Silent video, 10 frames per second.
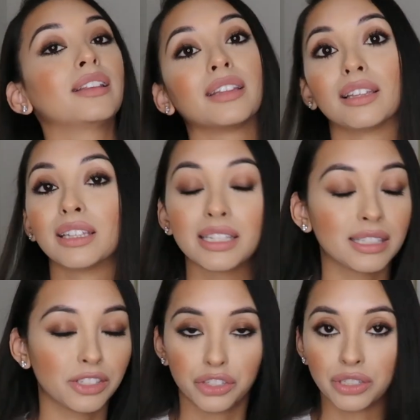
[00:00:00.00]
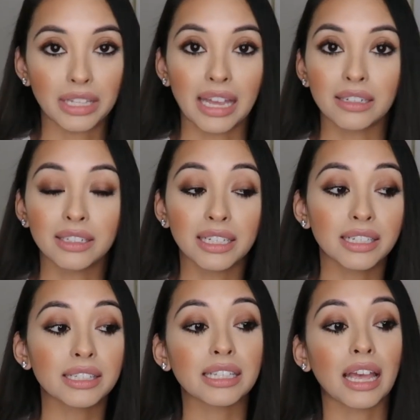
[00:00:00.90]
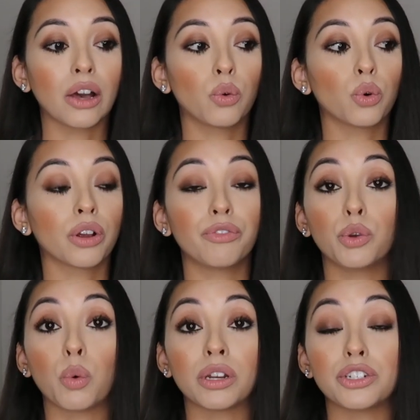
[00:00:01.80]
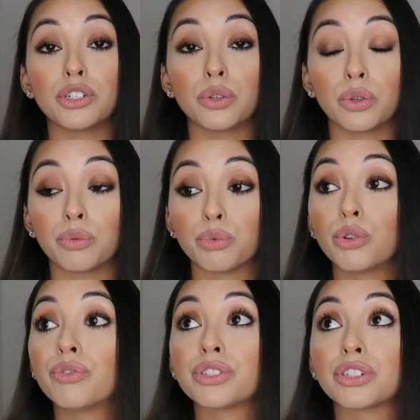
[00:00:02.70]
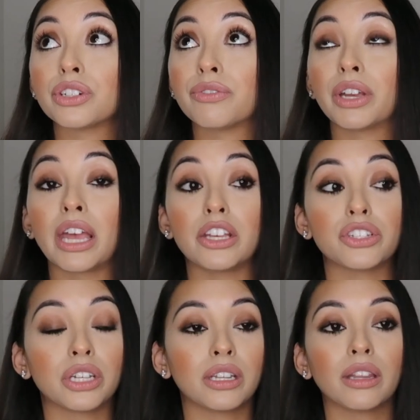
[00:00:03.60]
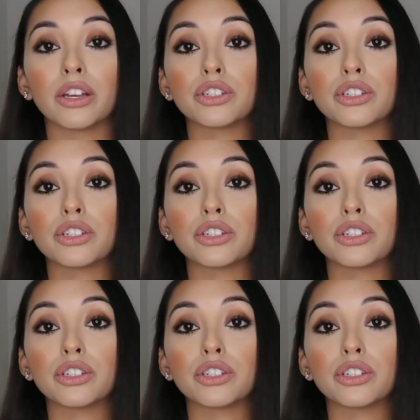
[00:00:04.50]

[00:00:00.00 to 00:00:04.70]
The list is just endless. Or if you want to do a roof certification,